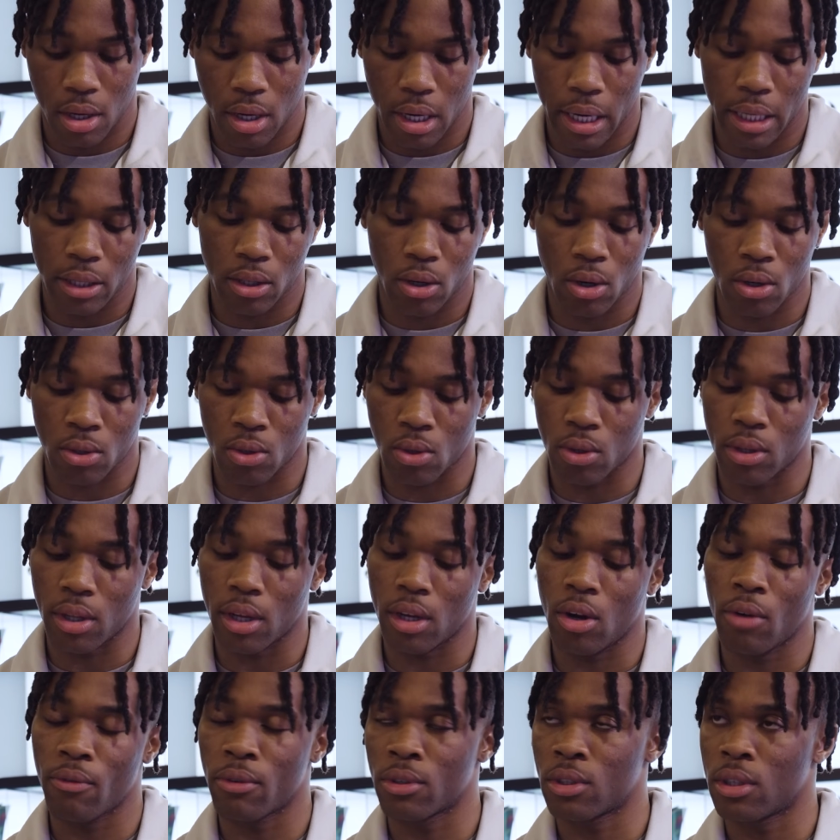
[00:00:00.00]
and also
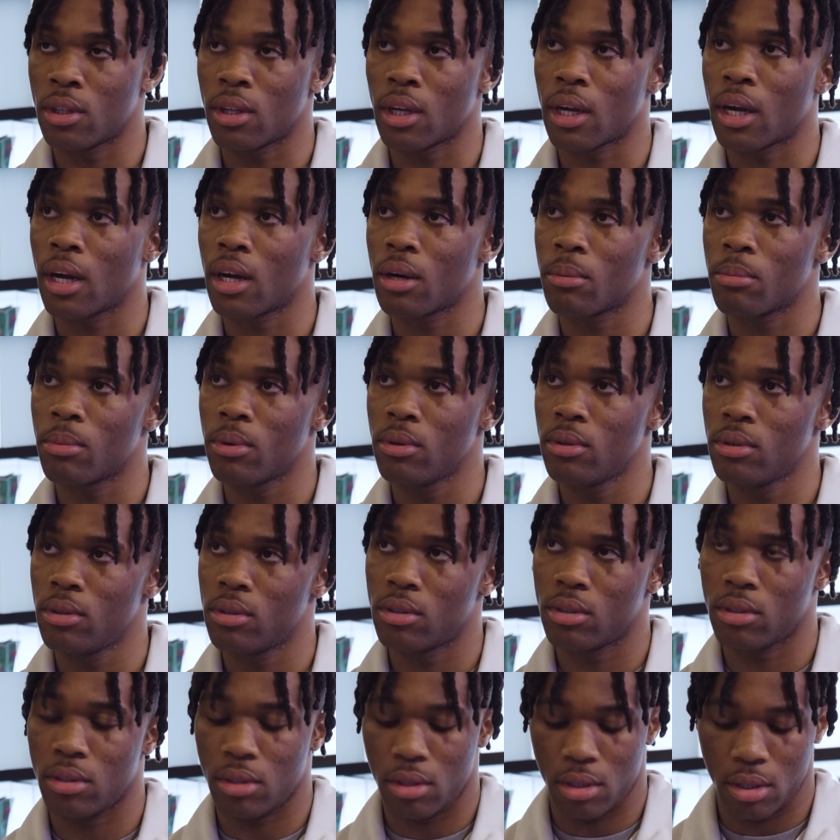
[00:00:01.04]
obviously the carbon
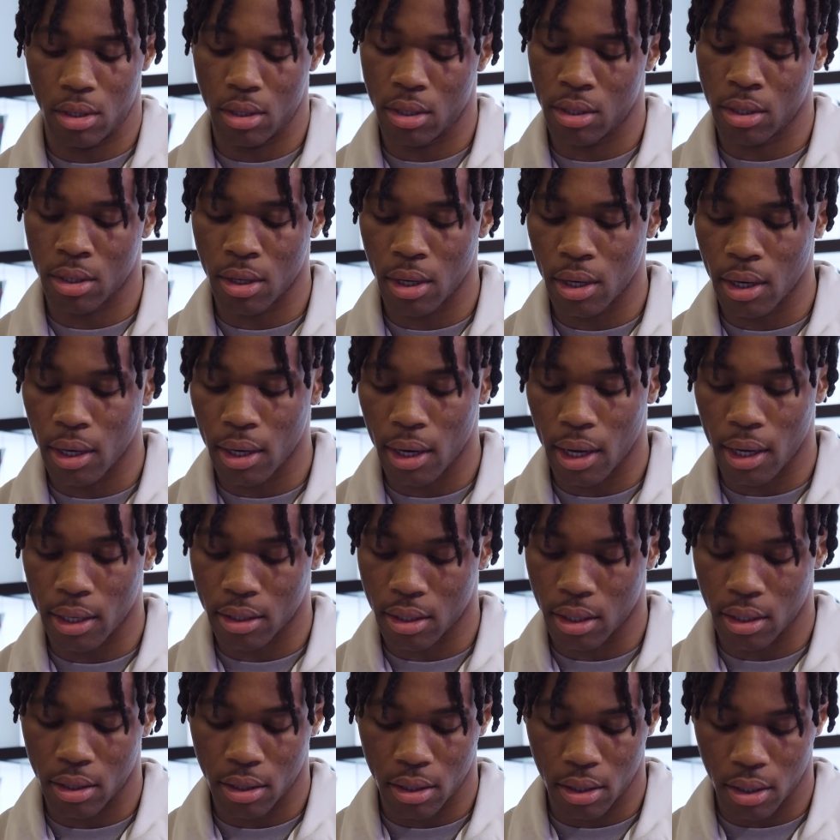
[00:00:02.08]
is really nice,
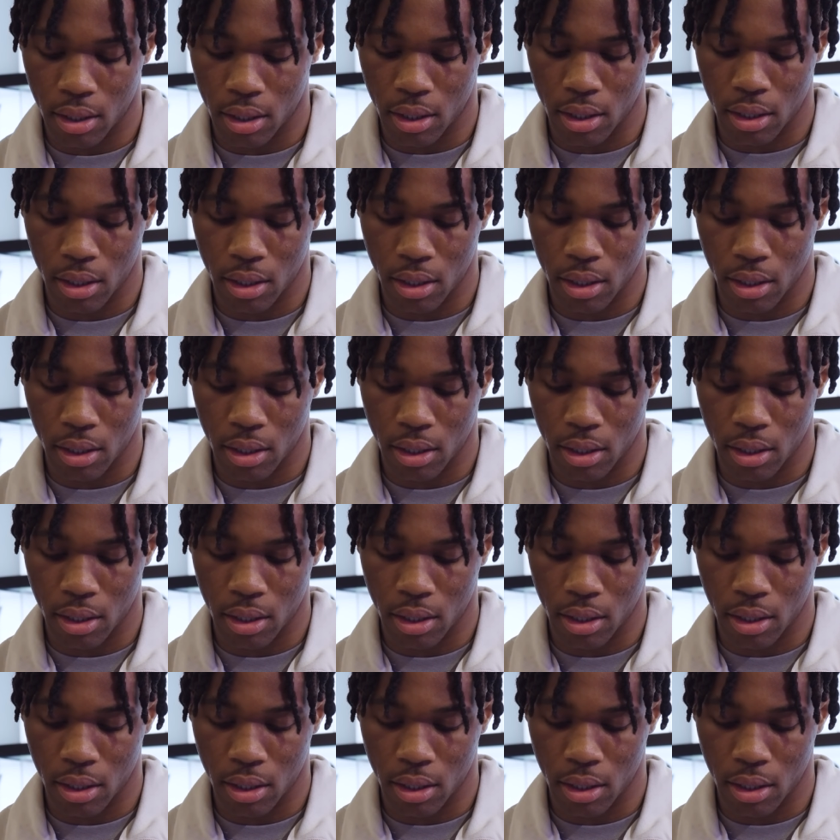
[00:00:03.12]
and